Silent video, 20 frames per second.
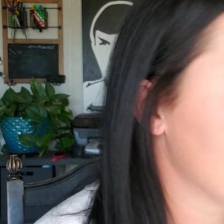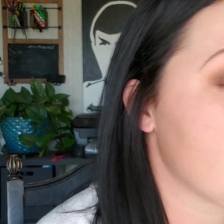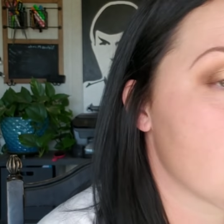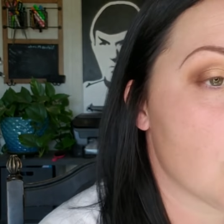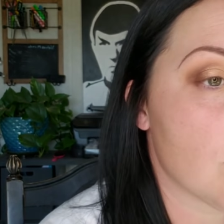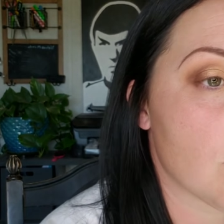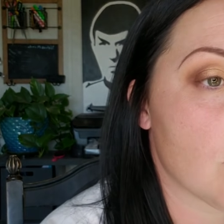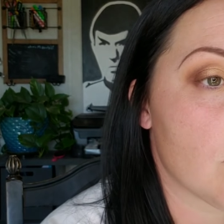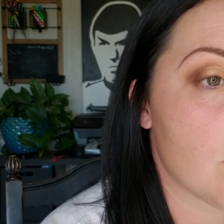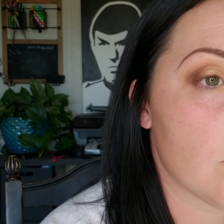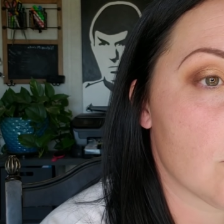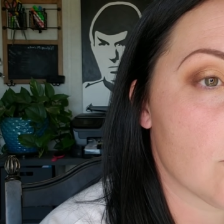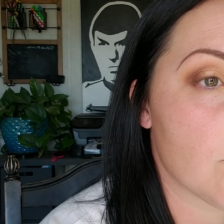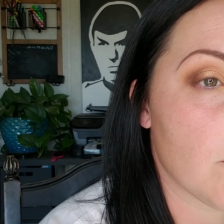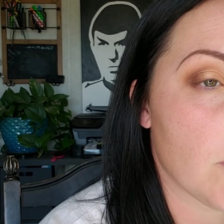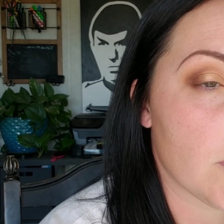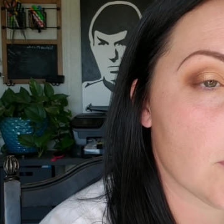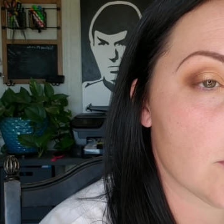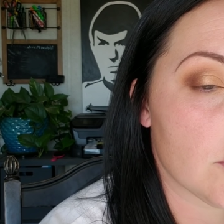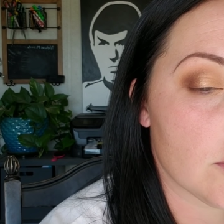show you
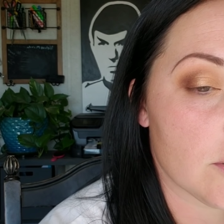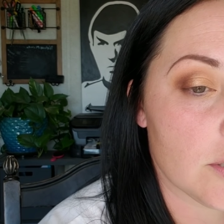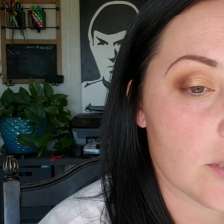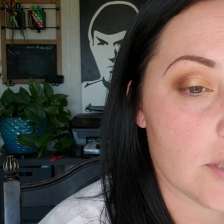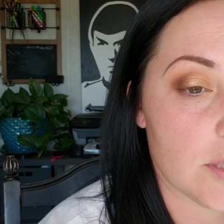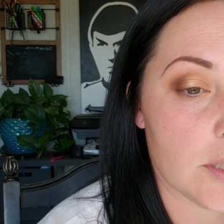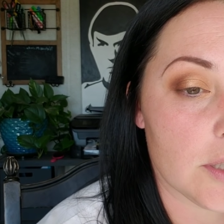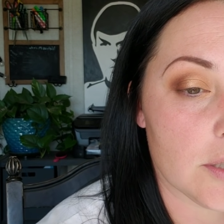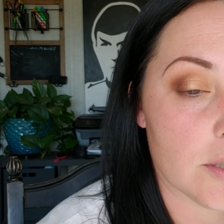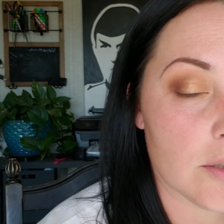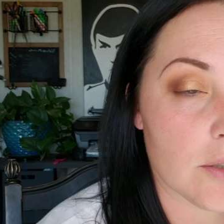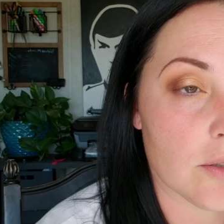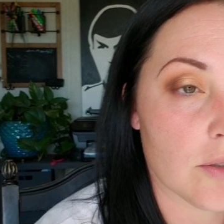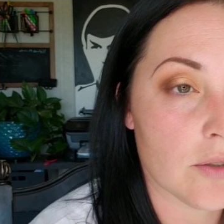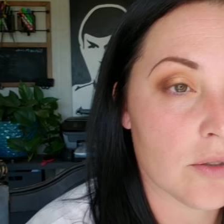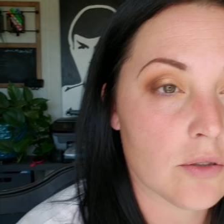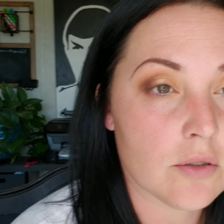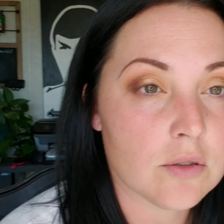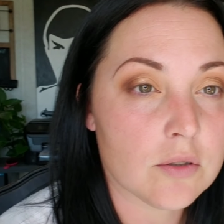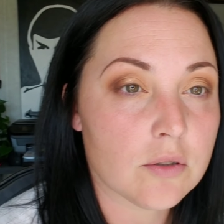my dirty
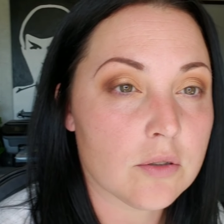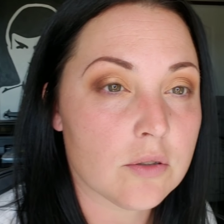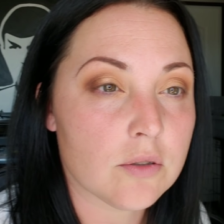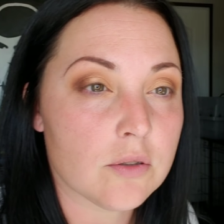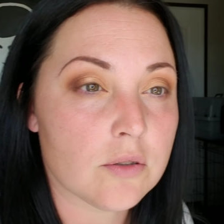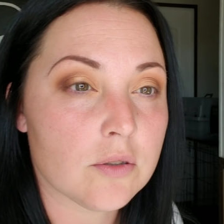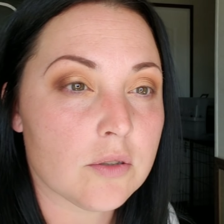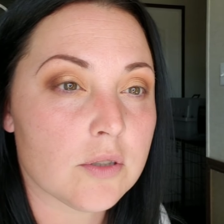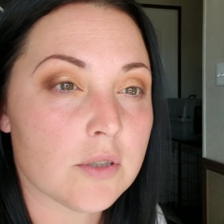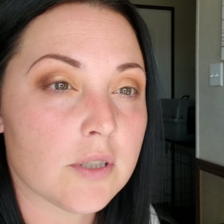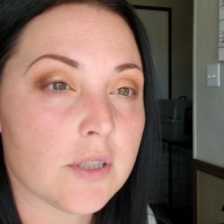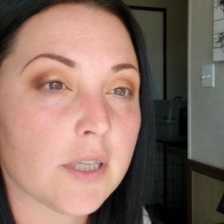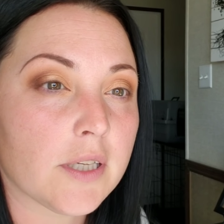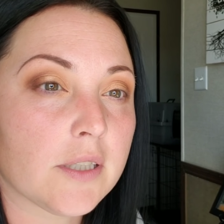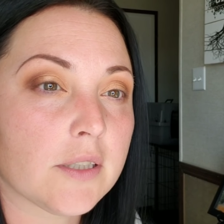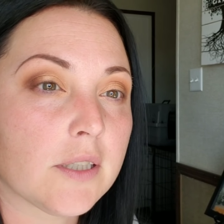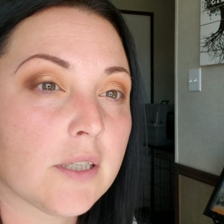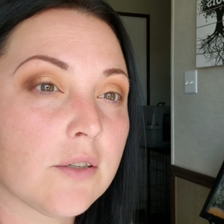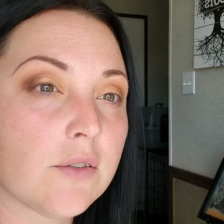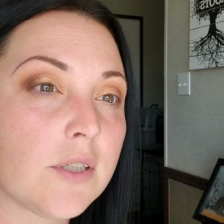
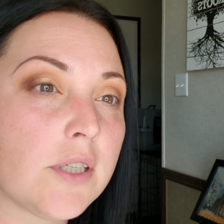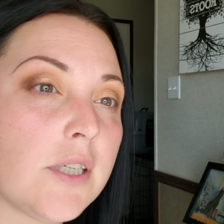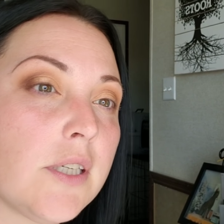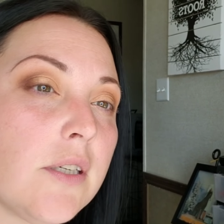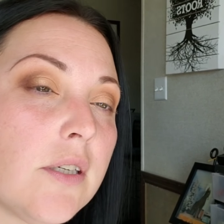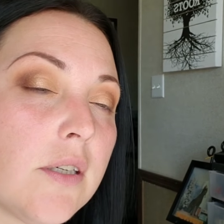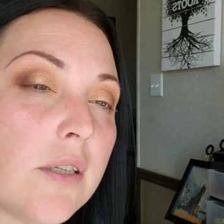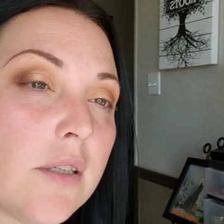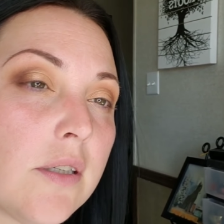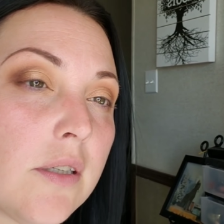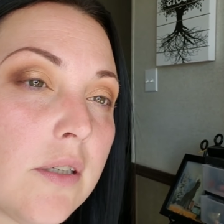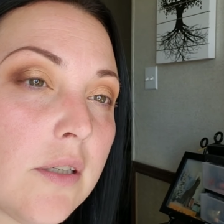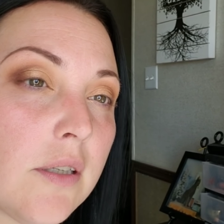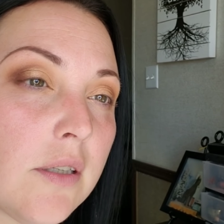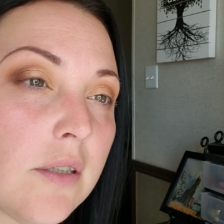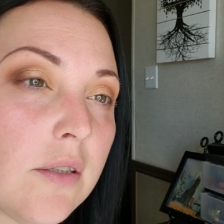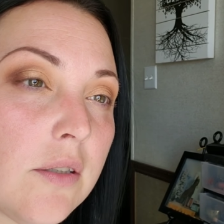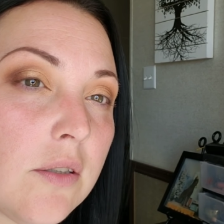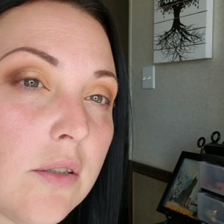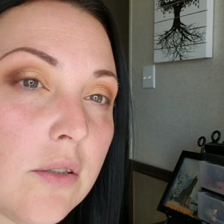thing down here
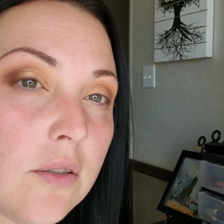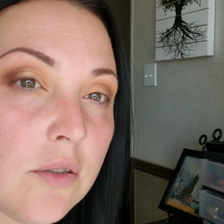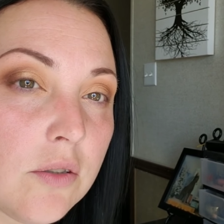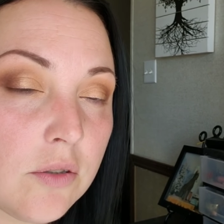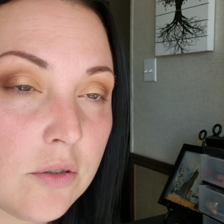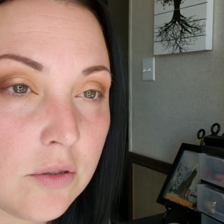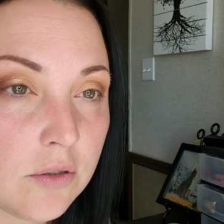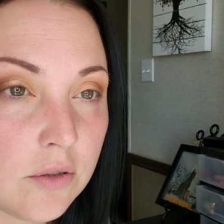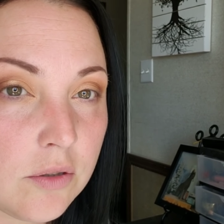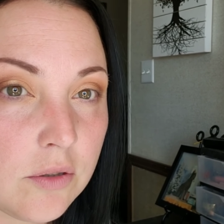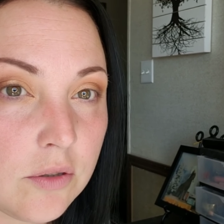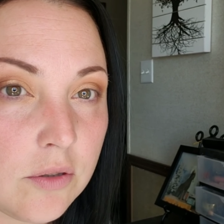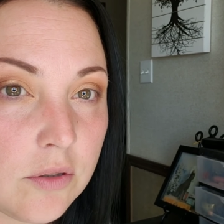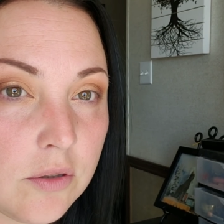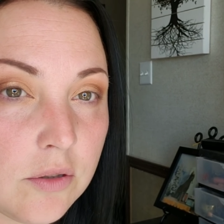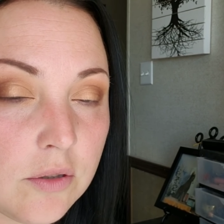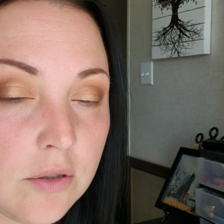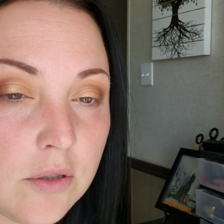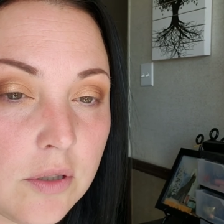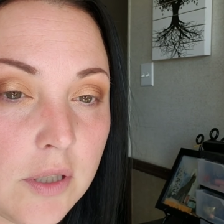
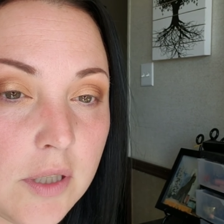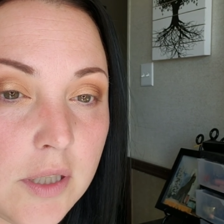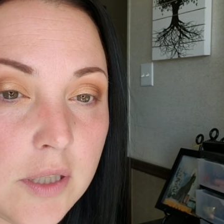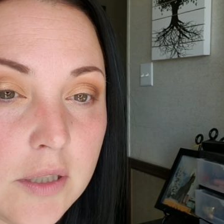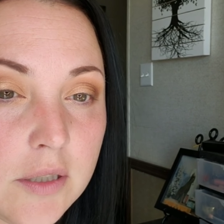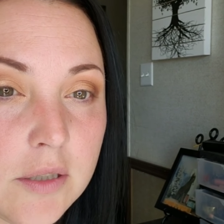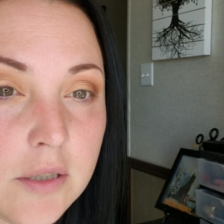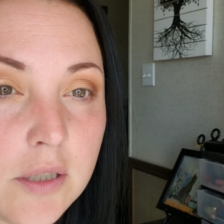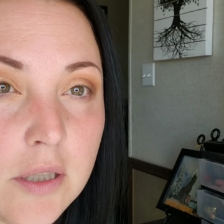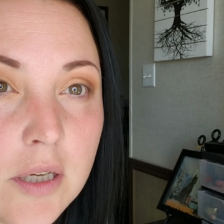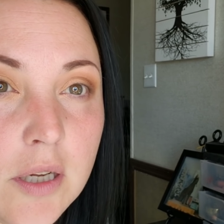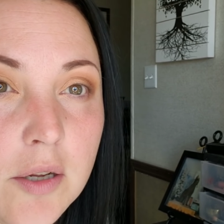and